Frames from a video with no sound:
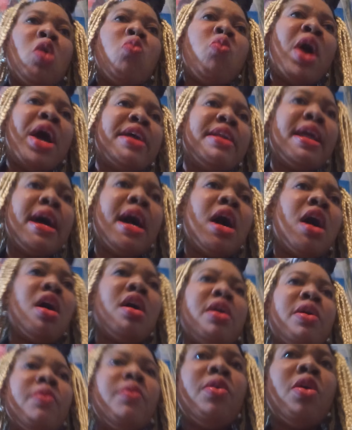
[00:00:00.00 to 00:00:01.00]
Right
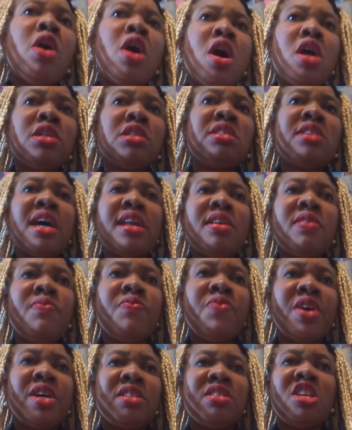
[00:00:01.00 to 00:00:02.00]
now, us that
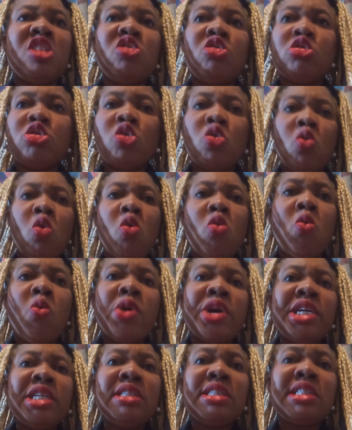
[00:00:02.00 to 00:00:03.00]
invest in those low
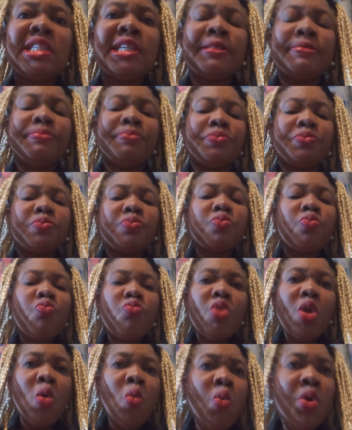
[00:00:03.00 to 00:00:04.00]
coins,
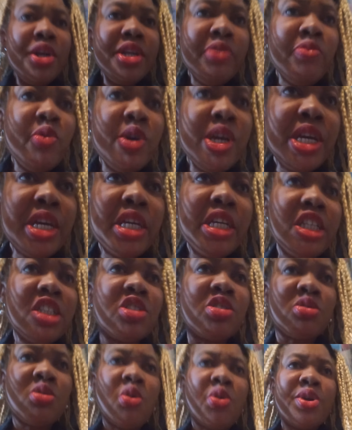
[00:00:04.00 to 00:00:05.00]
when we hear
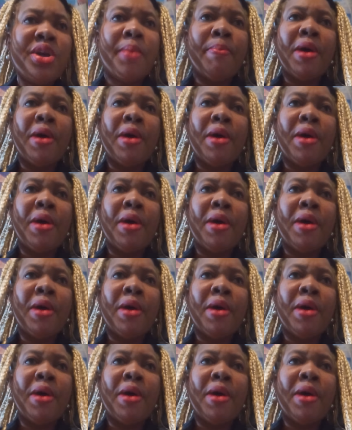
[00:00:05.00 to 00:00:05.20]
story